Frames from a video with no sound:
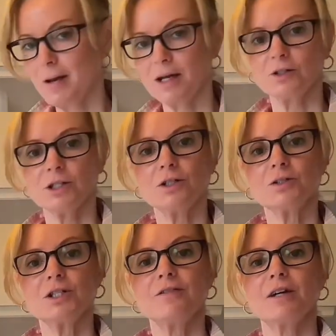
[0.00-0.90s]
made a
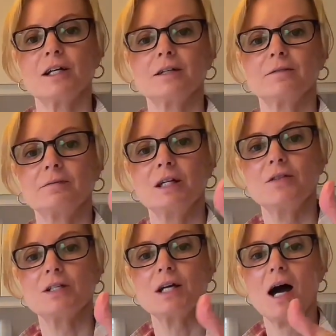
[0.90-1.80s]
little divot
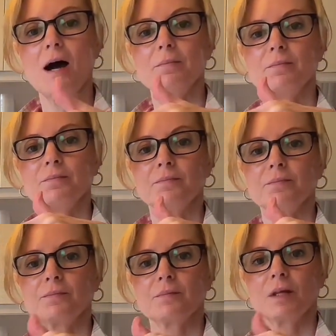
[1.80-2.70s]
in the top
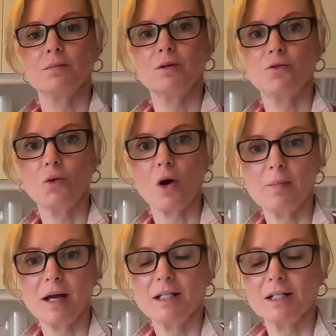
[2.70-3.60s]
before
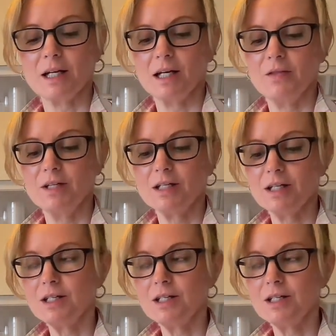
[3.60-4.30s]
I baked it. And this